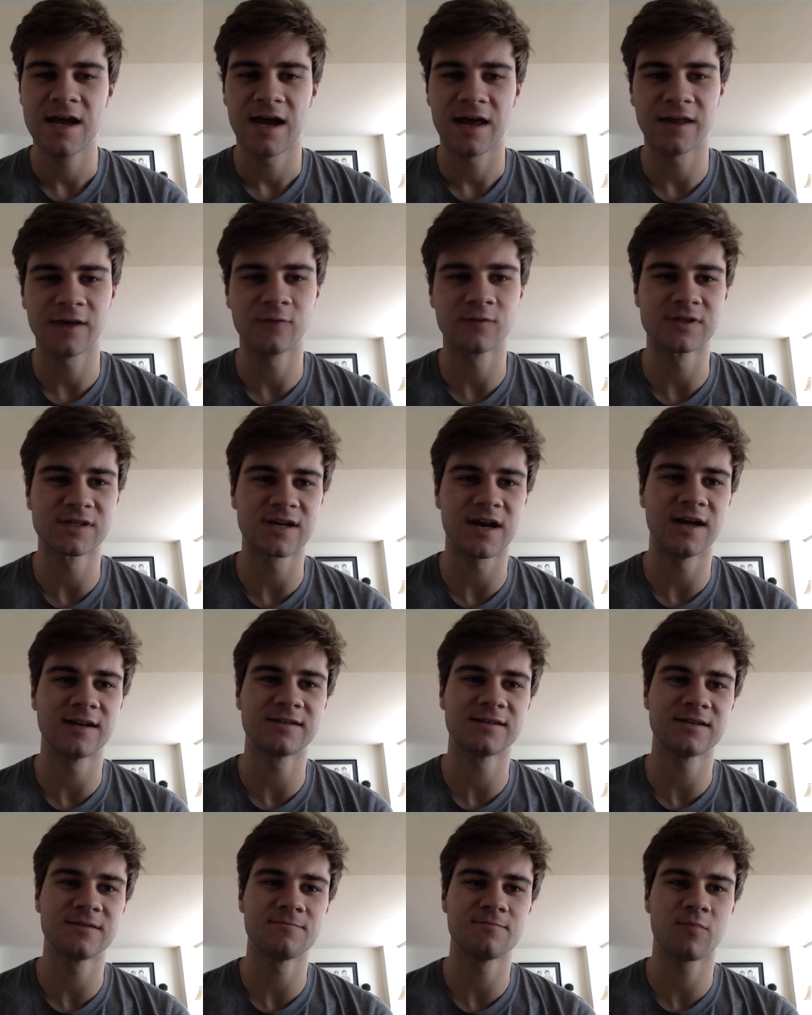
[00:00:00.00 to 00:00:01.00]
I think
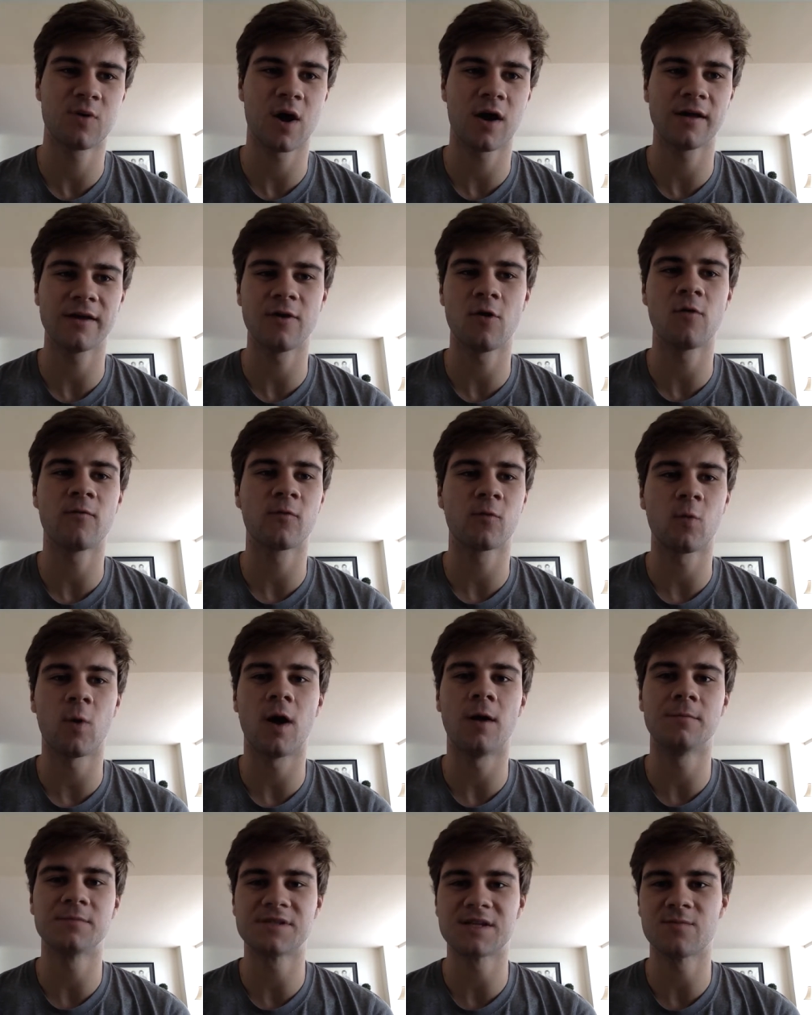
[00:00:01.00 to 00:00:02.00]
Wisconsin probably
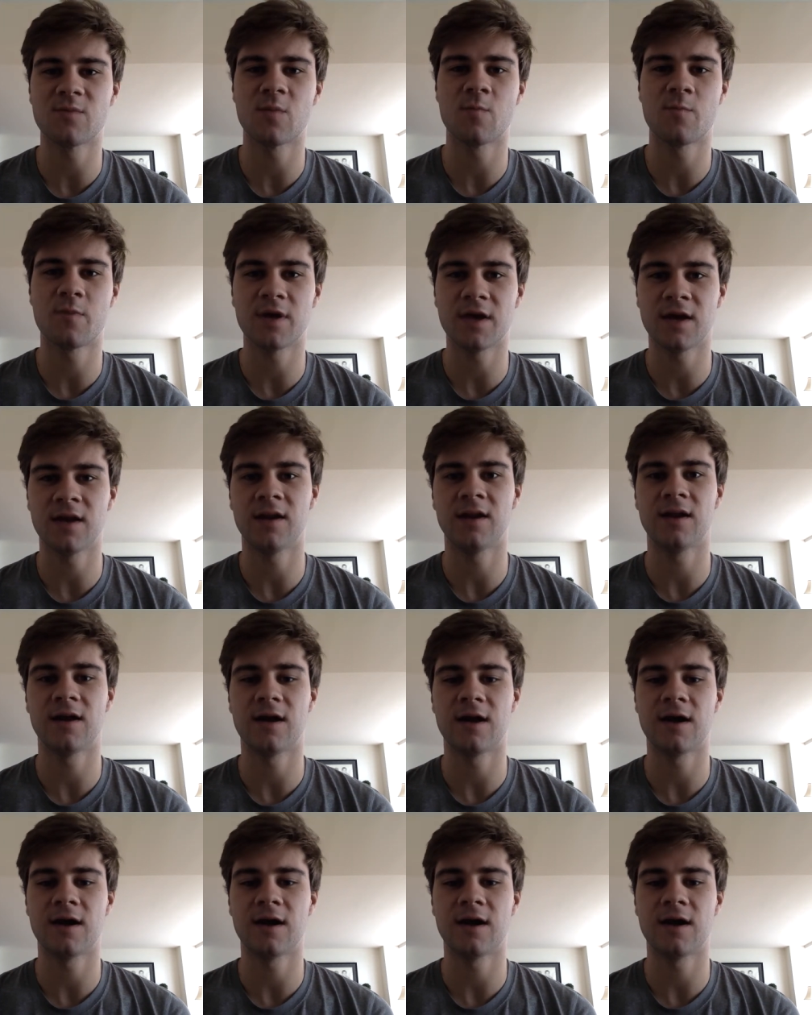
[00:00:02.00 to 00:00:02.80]
overwhelms them a bit.